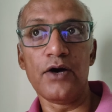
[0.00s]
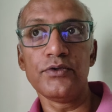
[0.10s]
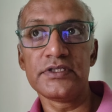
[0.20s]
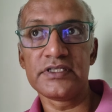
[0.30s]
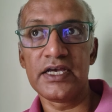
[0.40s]

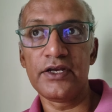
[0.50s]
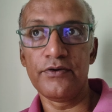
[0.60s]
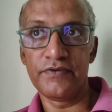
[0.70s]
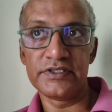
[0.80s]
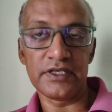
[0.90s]
outside
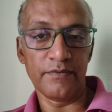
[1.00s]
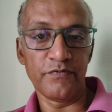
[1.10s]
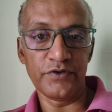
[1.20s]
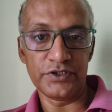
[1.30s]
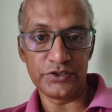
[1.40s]
of his
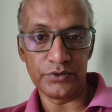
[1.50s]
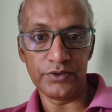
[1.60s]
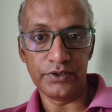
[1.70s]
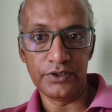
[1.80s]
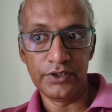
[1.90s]
comfort zone.